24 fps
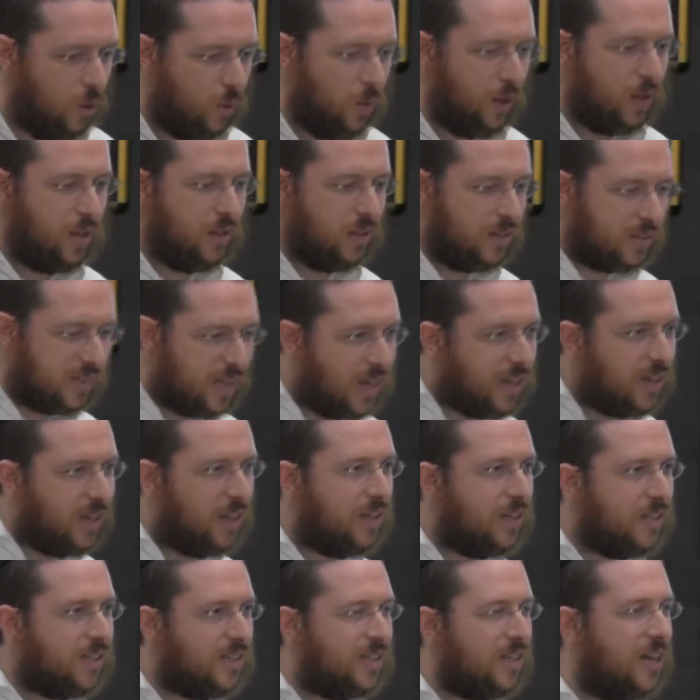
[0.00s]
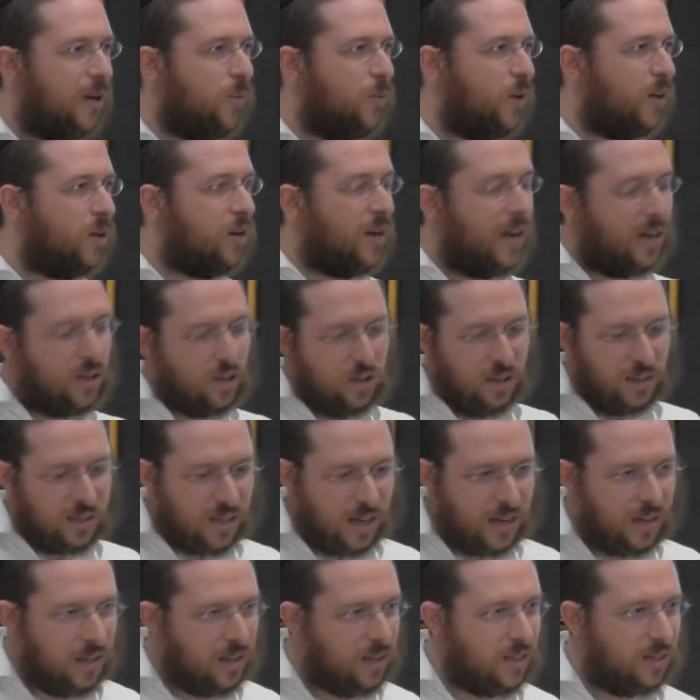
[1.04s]
We can study this, and we could actually
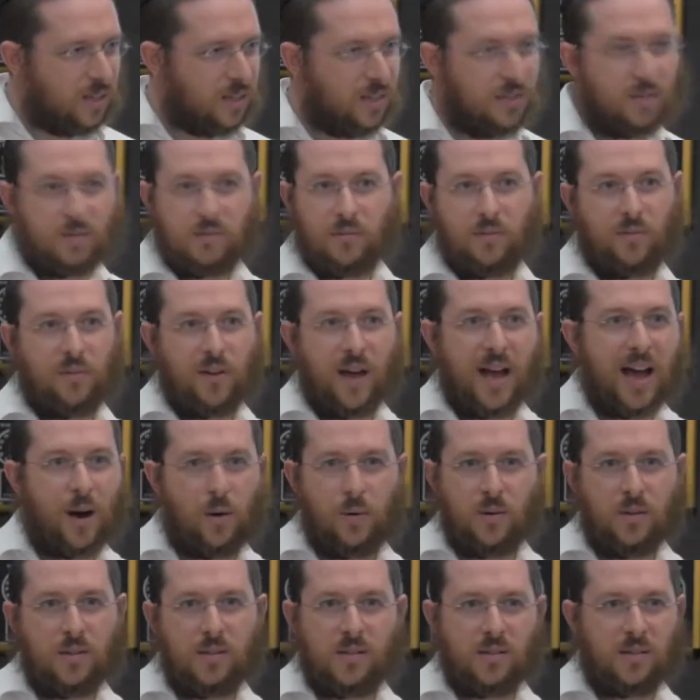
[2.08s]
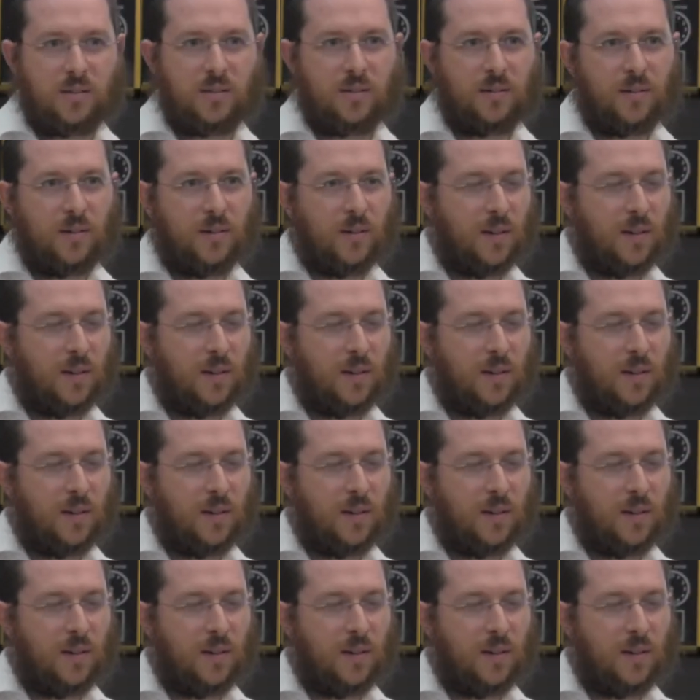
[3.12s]
study this for hours